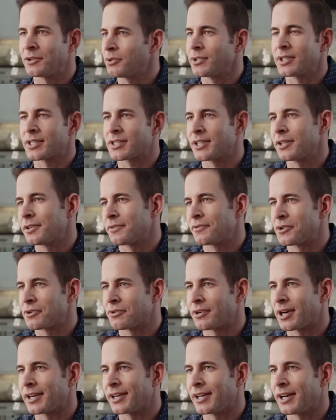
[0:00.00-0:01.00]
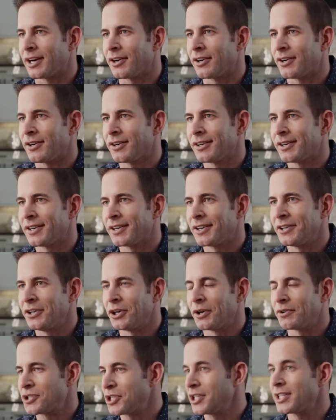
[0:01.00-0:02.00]
doing this interview right now. You
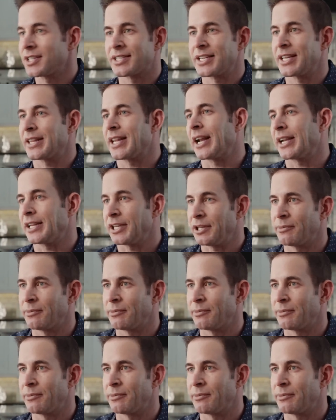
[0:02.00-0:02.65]
know, if she didn't send that